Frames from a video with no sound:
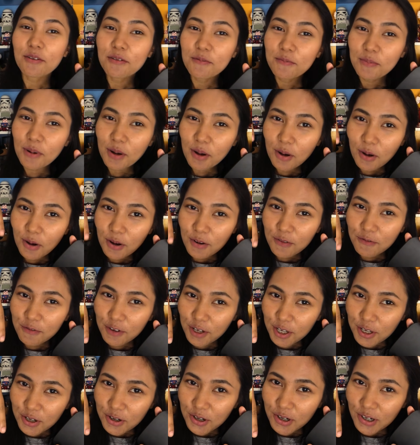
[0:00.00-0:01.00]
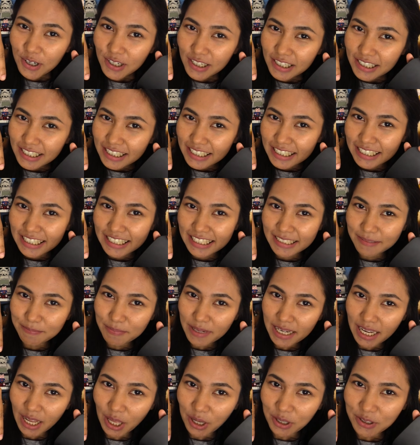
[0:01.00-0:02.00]
coupon code for you
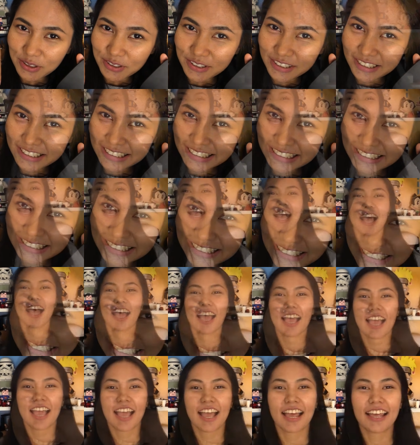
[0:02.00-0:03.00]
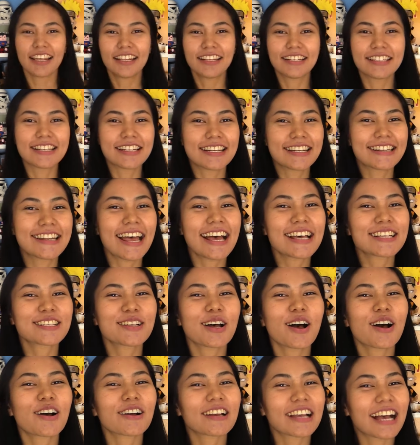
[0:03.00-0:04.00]
below. That's
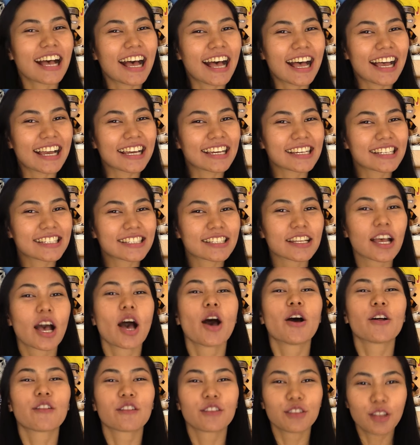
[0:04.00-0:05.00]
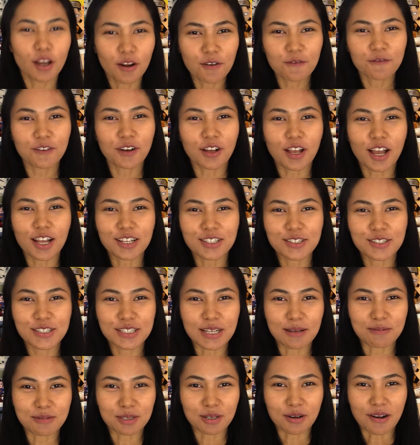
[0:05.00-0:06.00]
all guys. Don't forget to
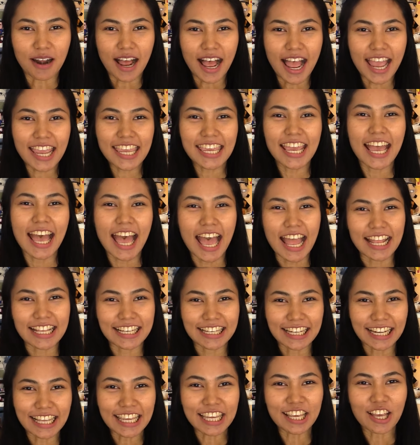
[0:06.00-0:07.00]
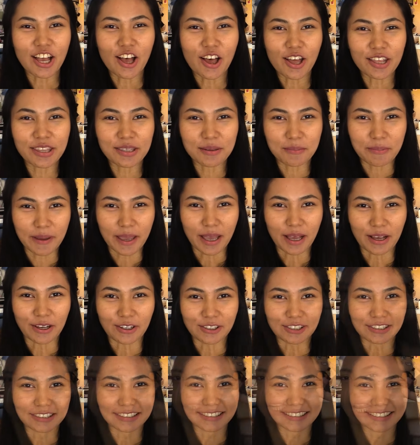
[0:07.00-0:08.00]
subscribe and click on the
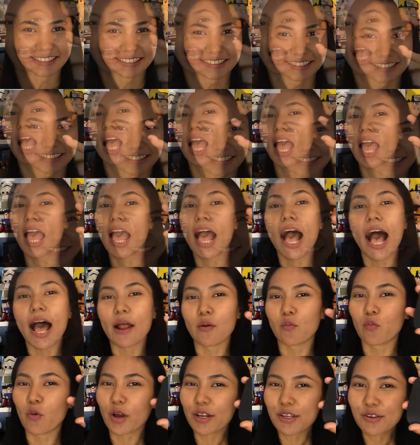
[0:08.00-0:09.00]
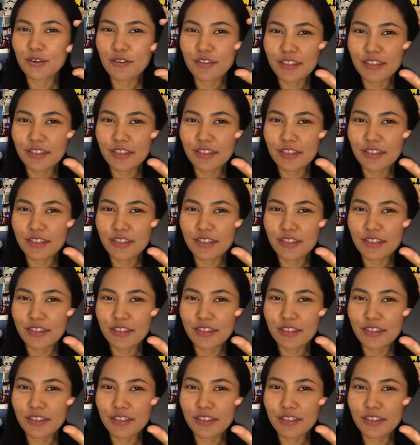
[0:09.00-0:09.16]
bell. And what you